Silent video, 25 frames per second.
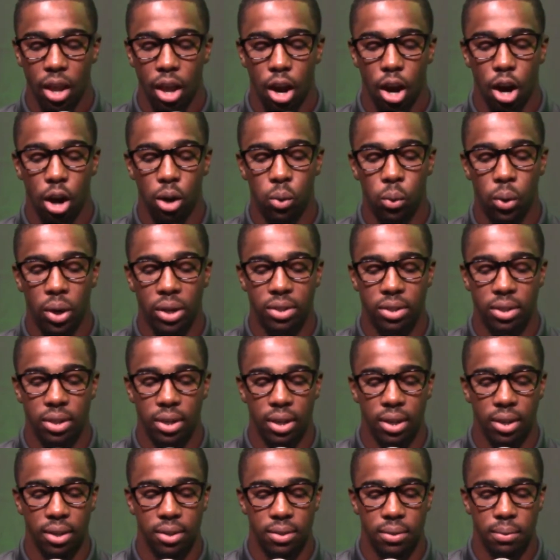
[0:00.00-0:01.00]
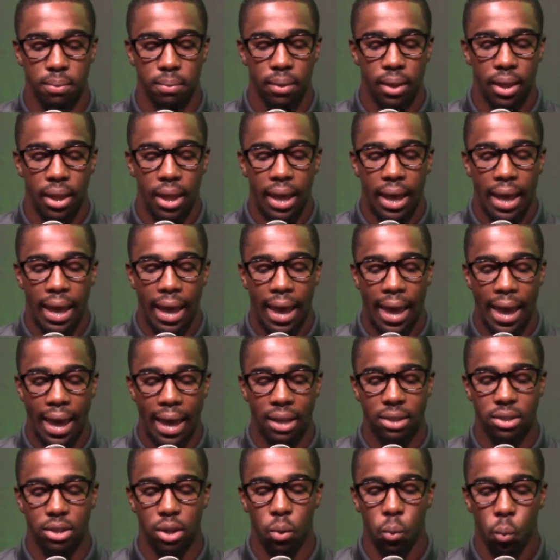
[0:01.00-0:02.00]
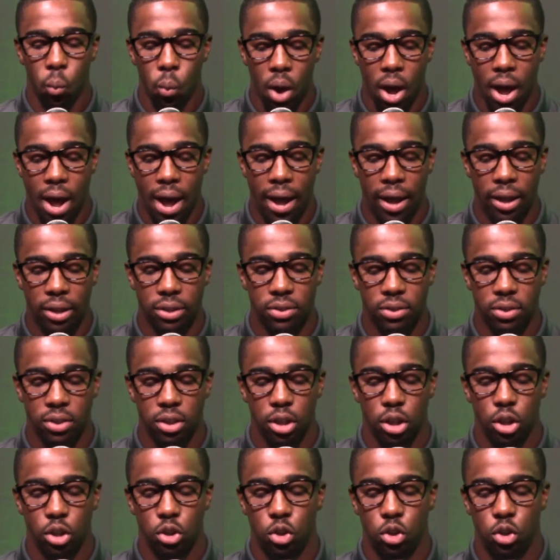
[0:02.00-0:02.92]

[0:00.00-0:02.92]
Her question is it wise